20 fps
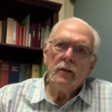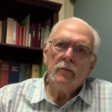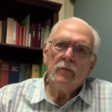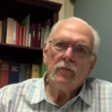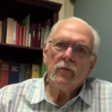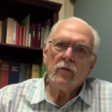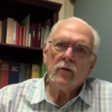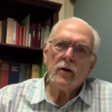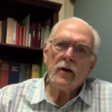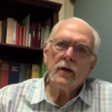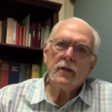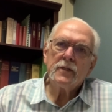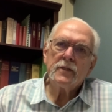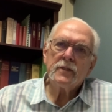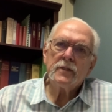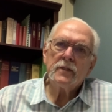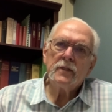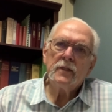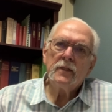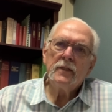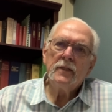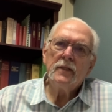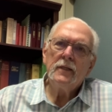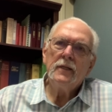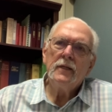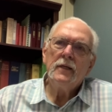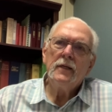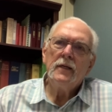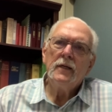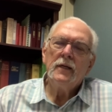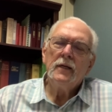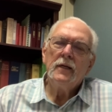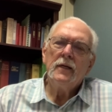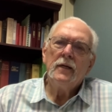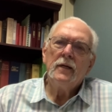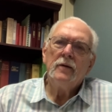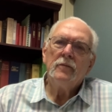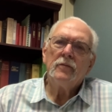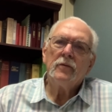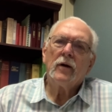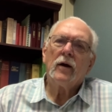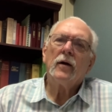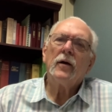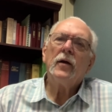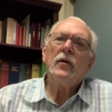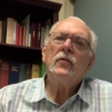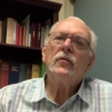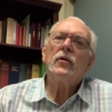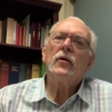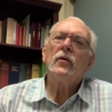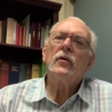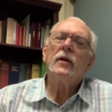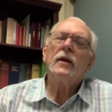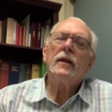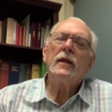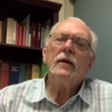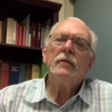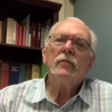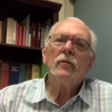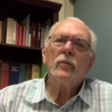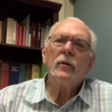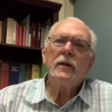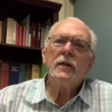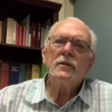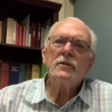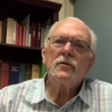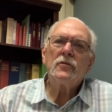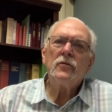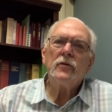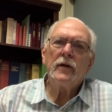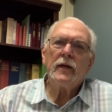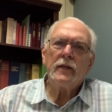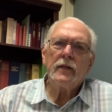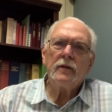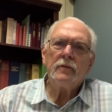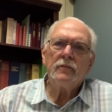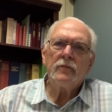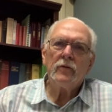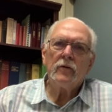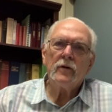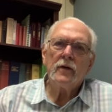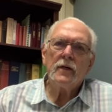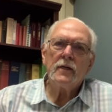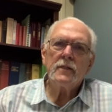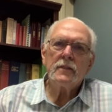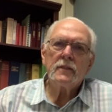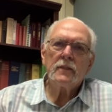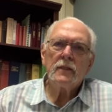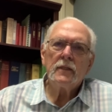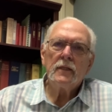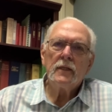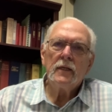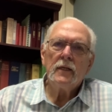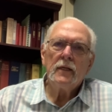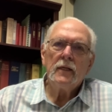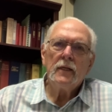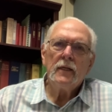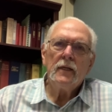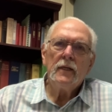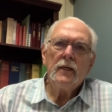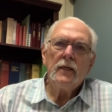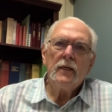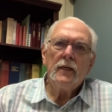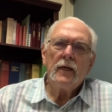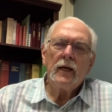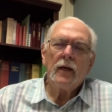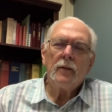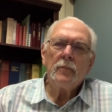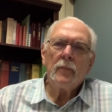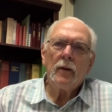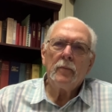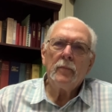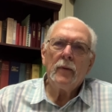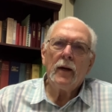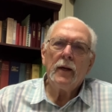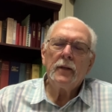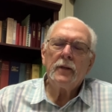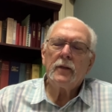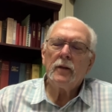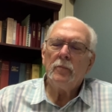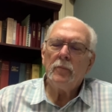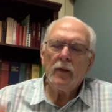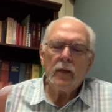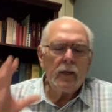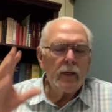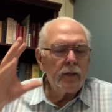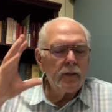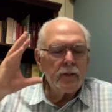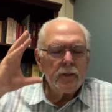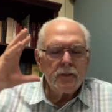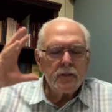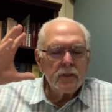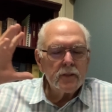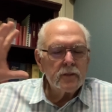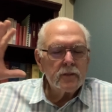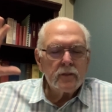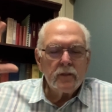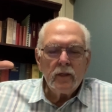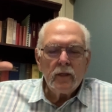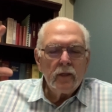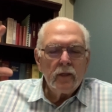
for us, for our eternity, for what he's created for us. And my mind can begin to just